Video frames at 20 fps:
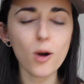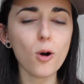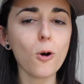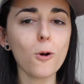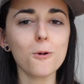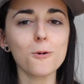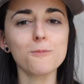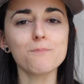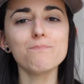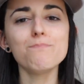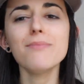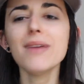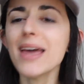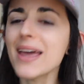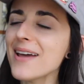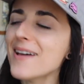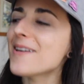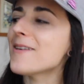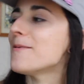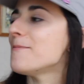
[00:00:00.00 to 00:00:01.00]
Oh
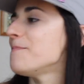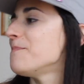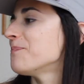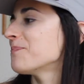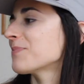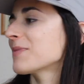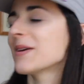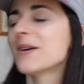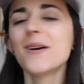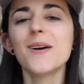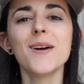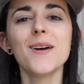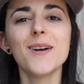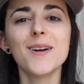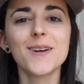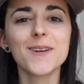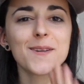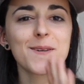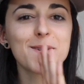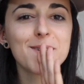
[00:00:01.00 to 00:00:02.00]
man,
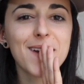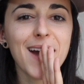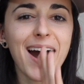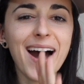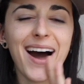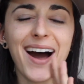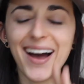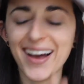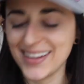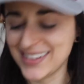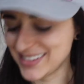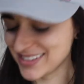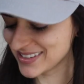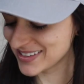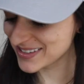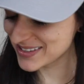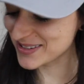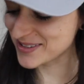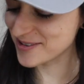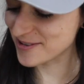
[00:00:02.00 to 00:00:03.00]
you guys, this is